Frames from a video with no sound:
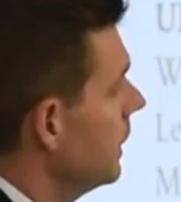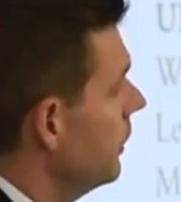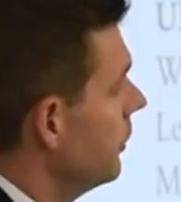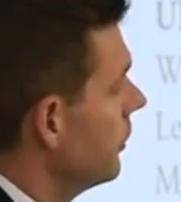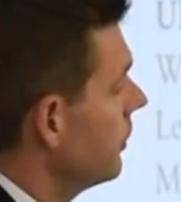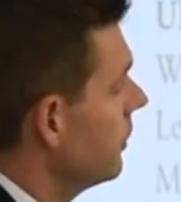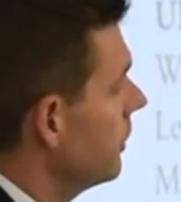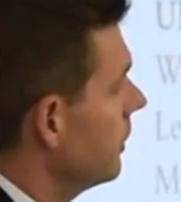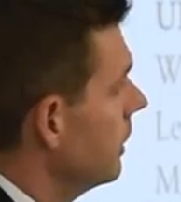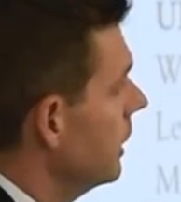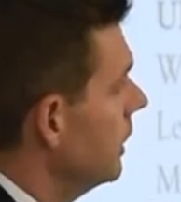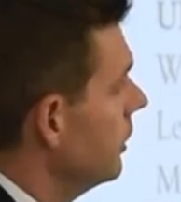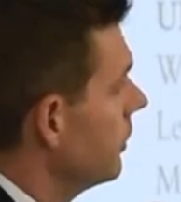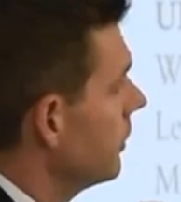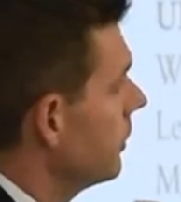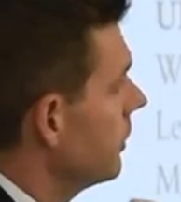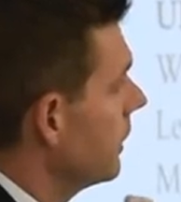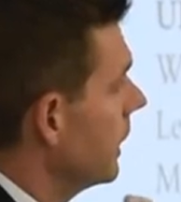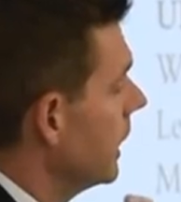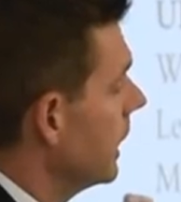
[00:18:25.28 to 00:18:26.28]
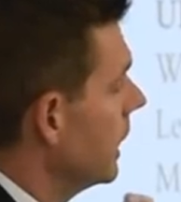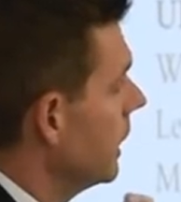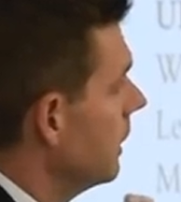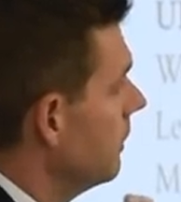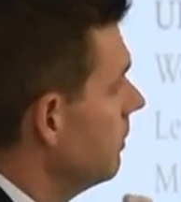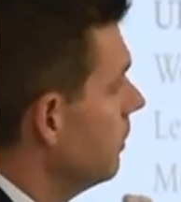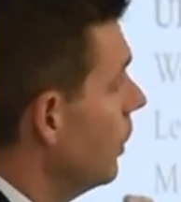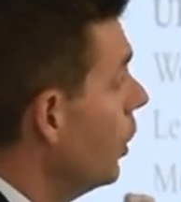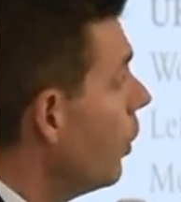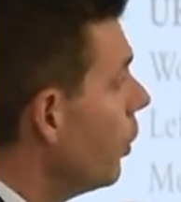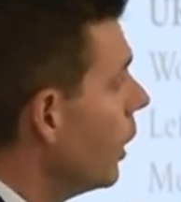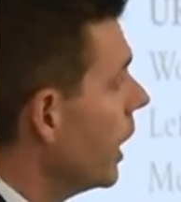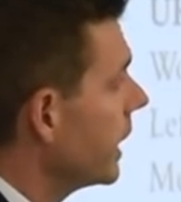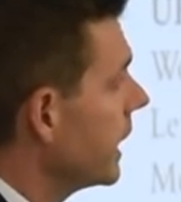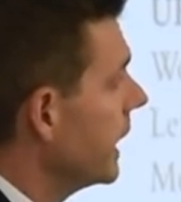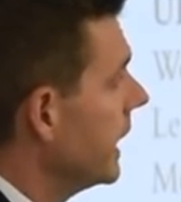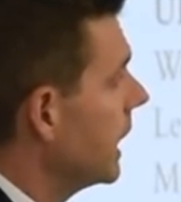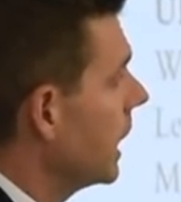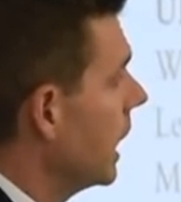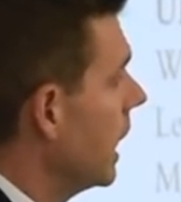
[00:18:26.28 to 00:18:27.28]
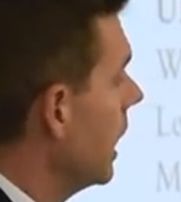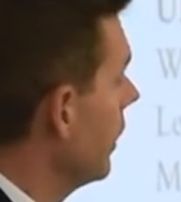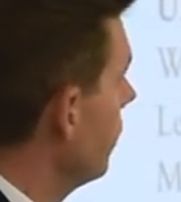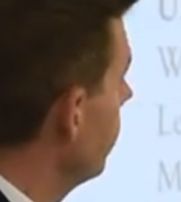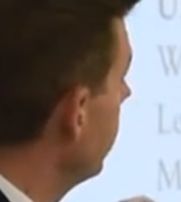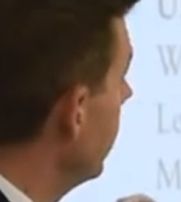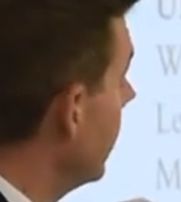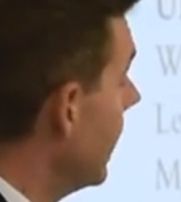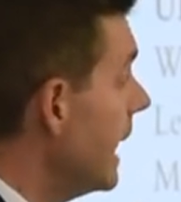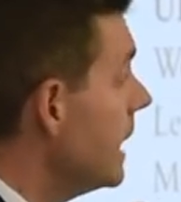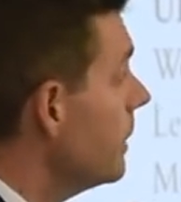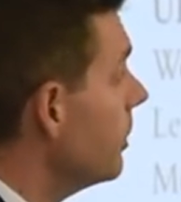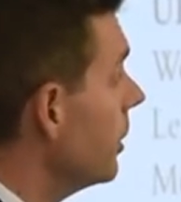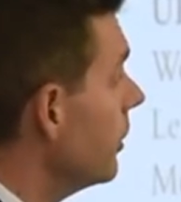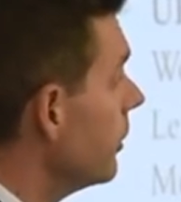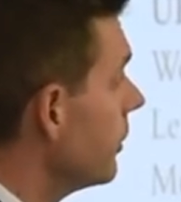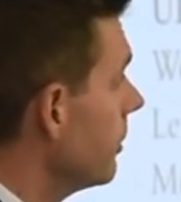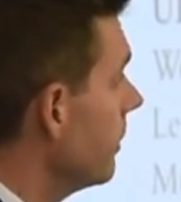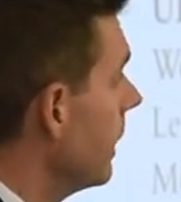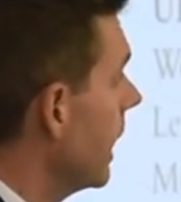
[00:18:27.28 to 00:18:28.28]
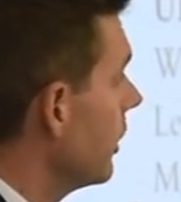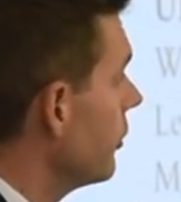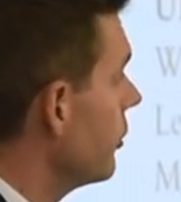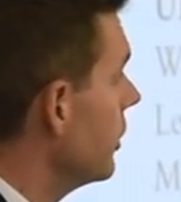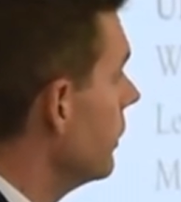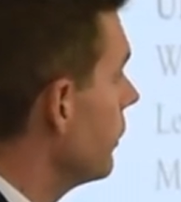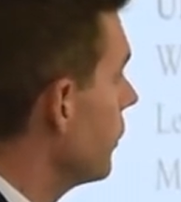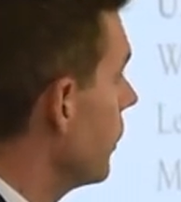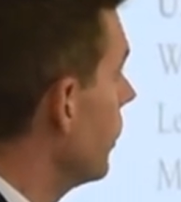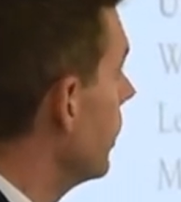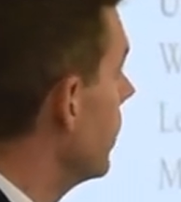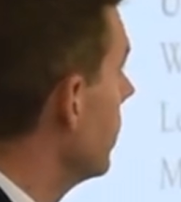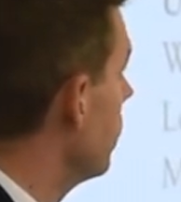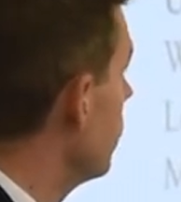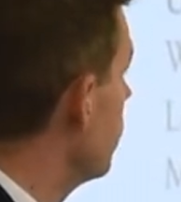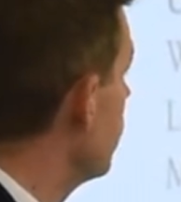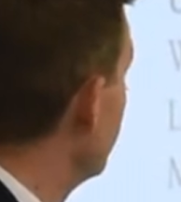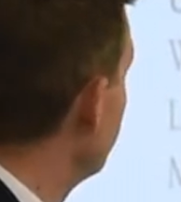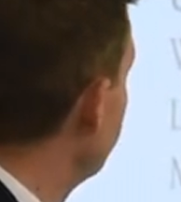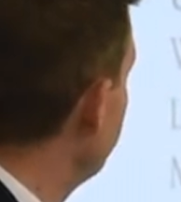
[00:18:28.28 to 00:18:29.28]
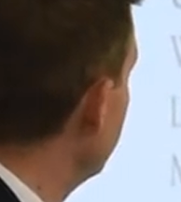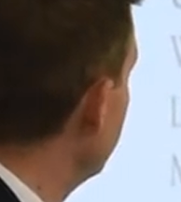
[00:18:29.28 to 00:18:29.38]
is more working class than Labour's, actually, for a short